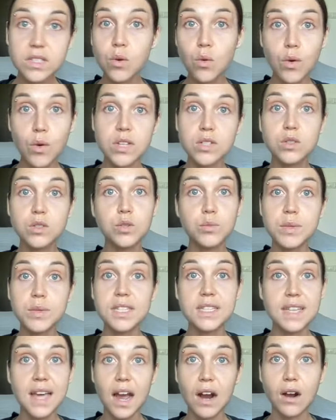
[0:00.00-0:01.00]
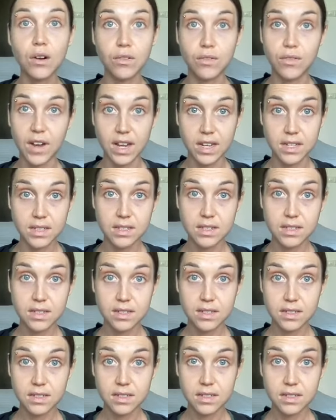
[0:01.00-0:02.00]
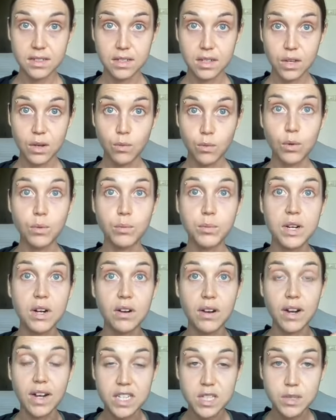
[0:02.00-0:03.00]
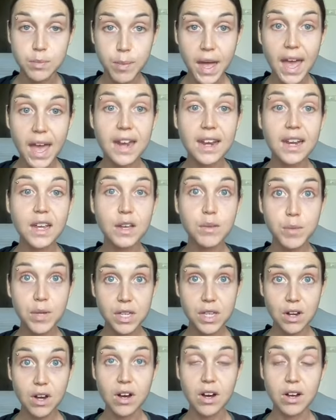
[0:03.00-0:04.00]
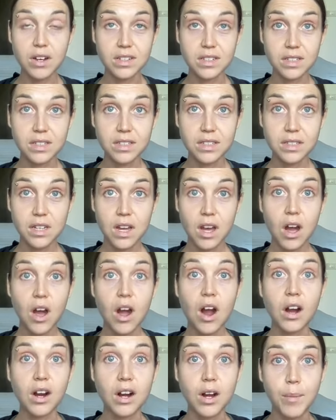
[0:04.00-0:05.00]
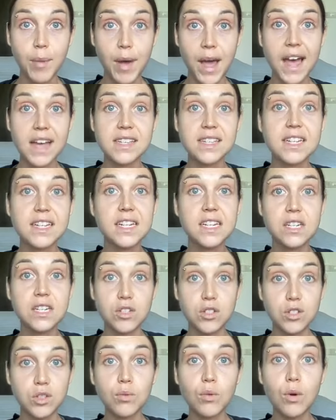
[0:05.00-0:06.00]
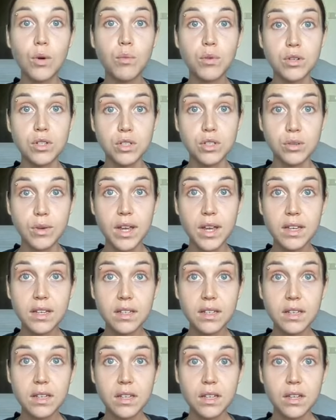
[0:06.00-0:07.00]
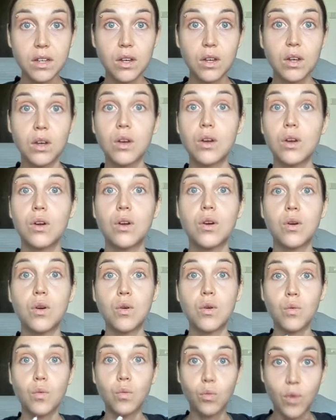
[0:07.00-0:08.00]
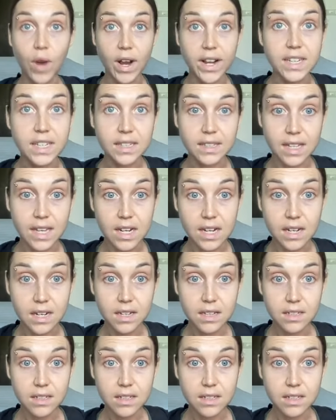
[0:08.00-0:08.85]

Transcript: going to be sacrificed when we are expanding beyond our capacity to do what we're doing regulated